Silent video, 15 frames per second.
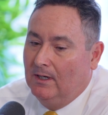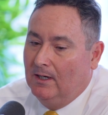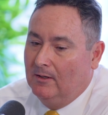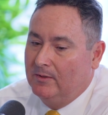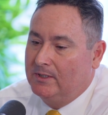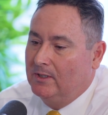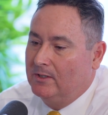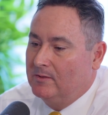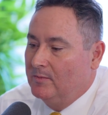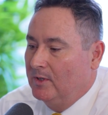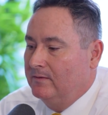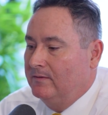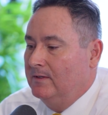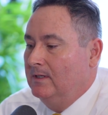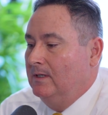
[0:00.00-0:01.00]
with Judge
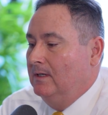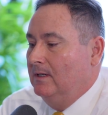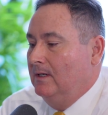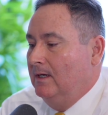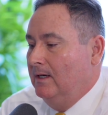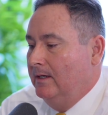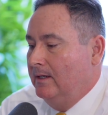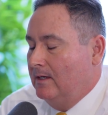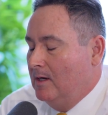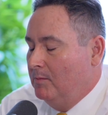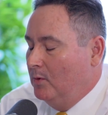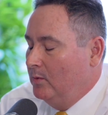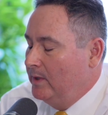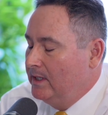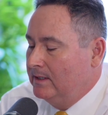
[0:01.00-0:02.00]
Murphy in a
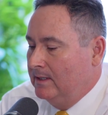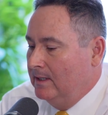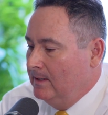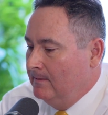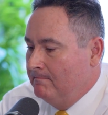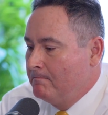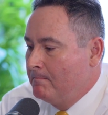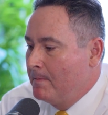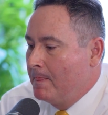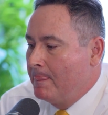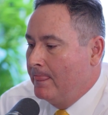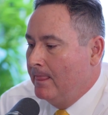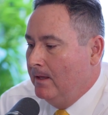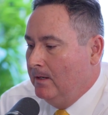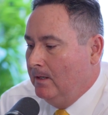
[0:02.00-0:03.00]
couple weeks, and
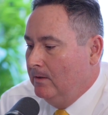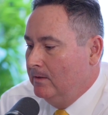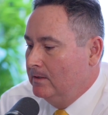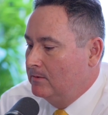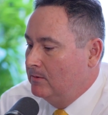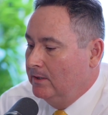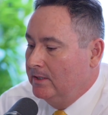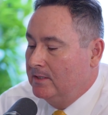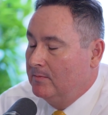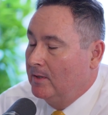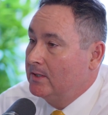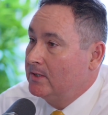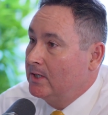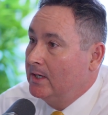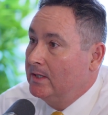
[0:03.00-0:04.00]
this really
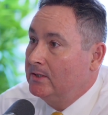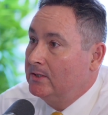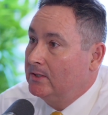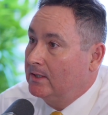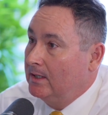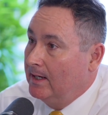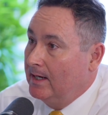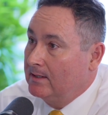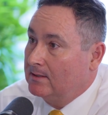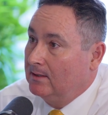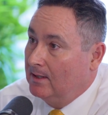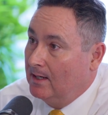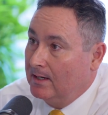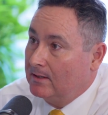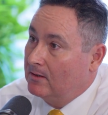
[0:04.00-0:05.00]
smart judge going to ask a
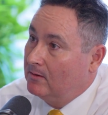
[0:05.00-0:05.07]
lot of